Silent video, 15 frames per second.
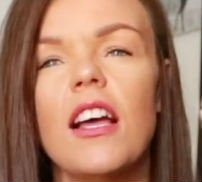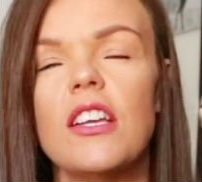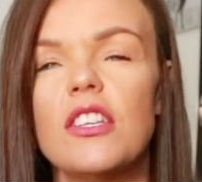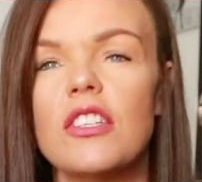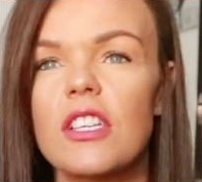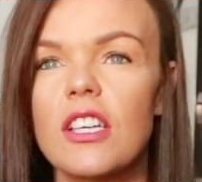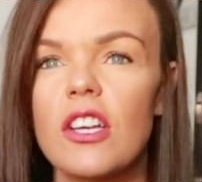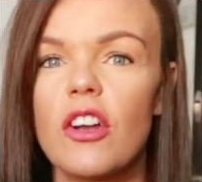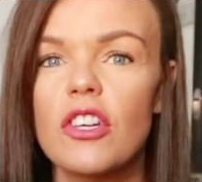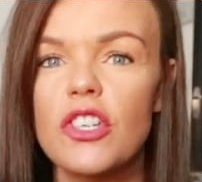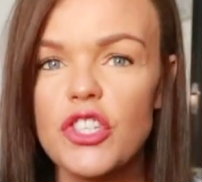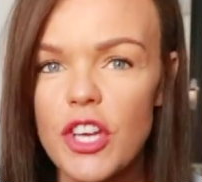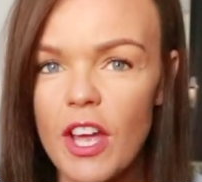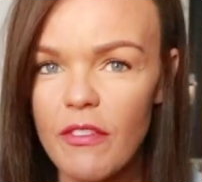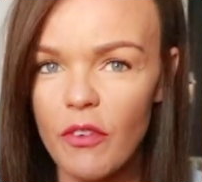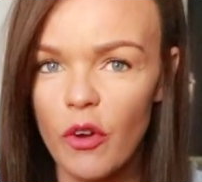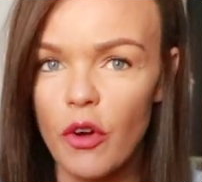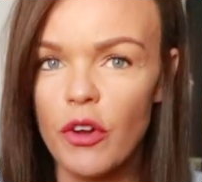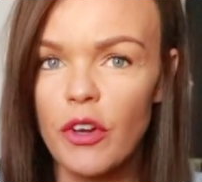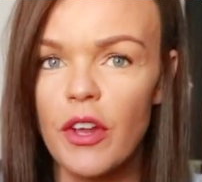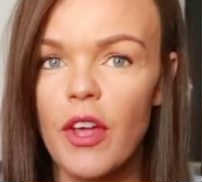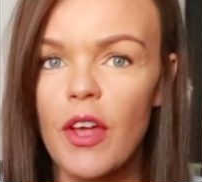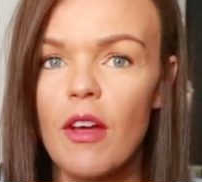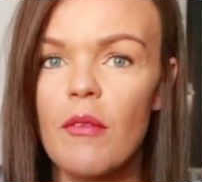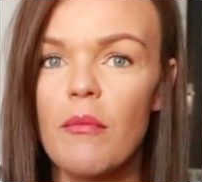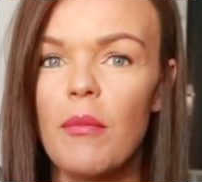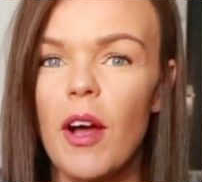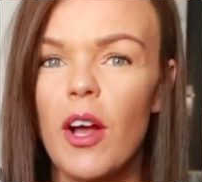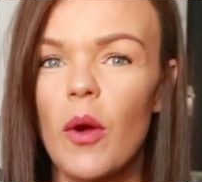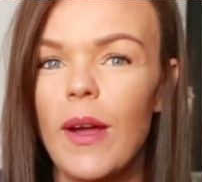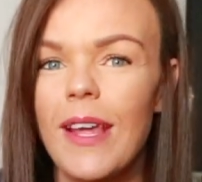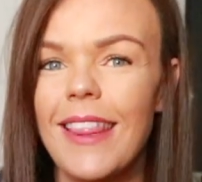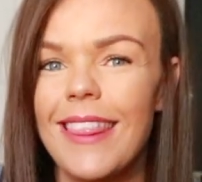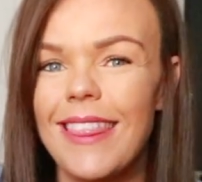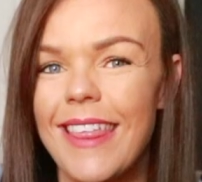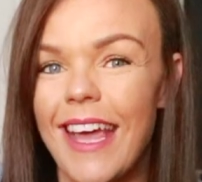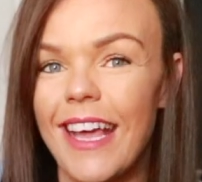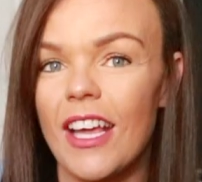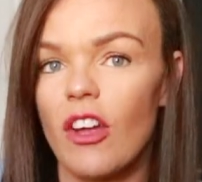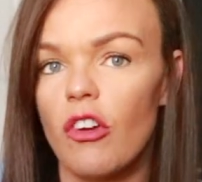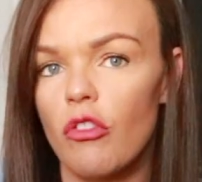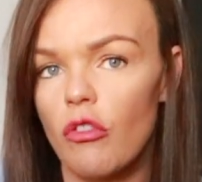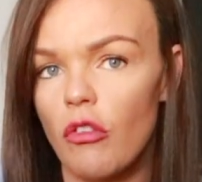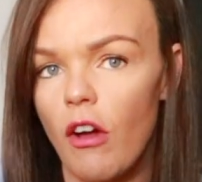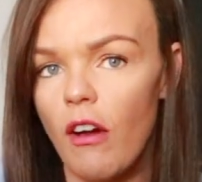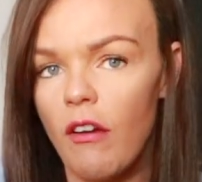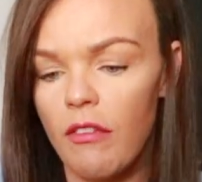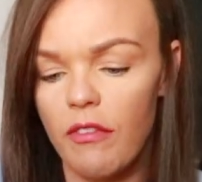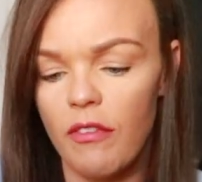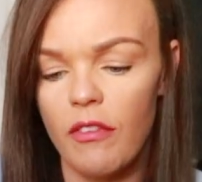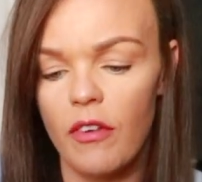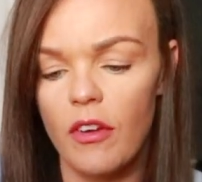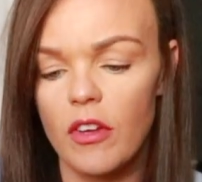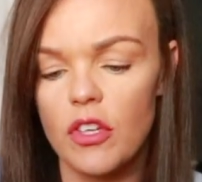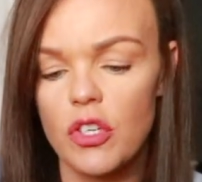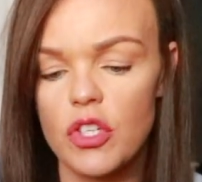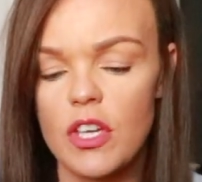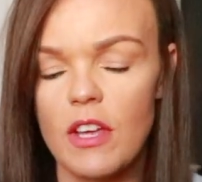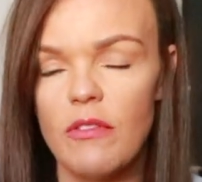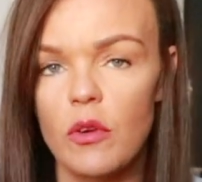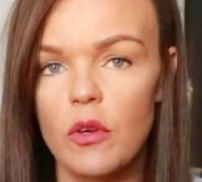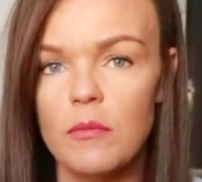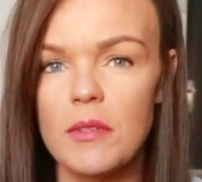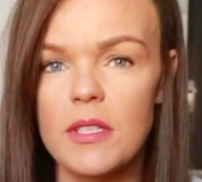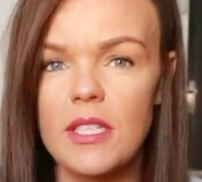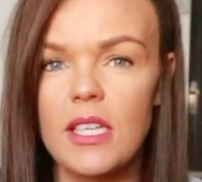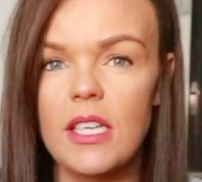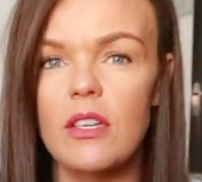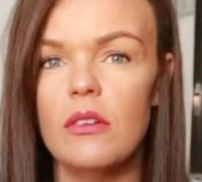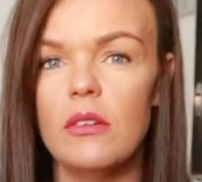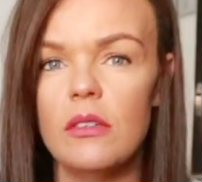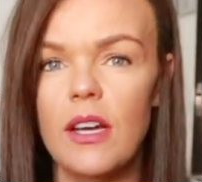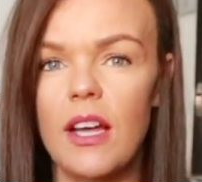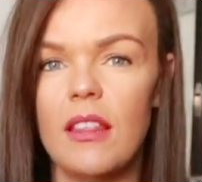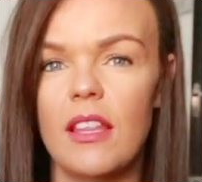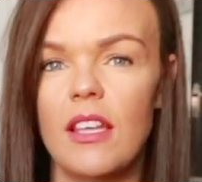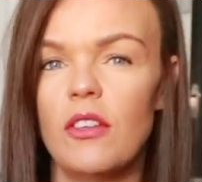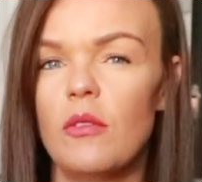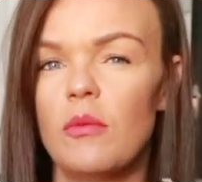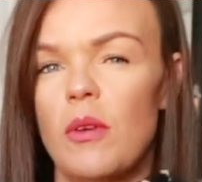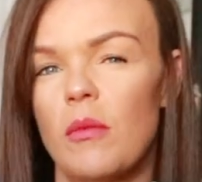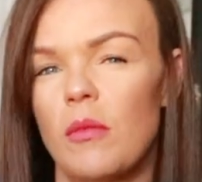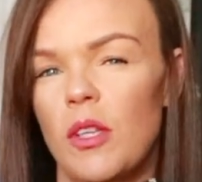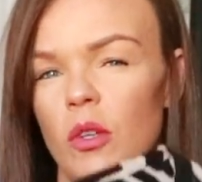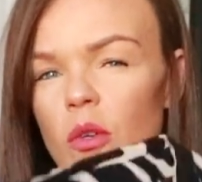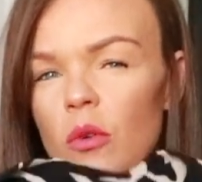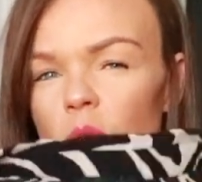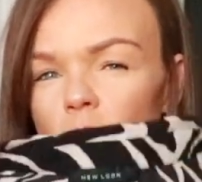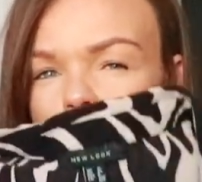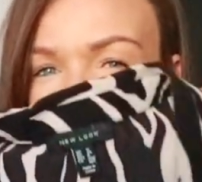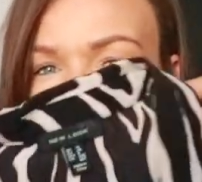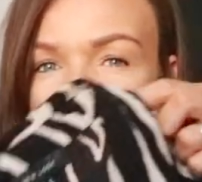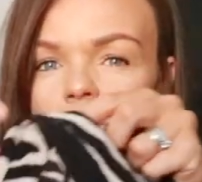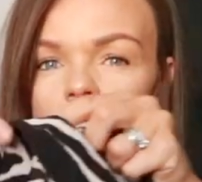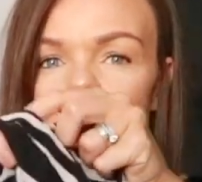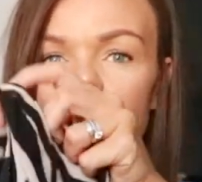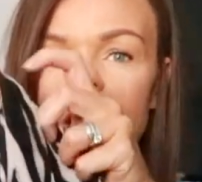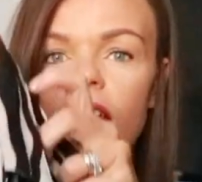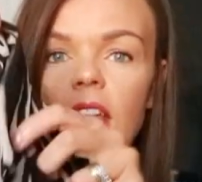it's like chiffon but quite thick, rough chiffon material. I think you probably know what I mean.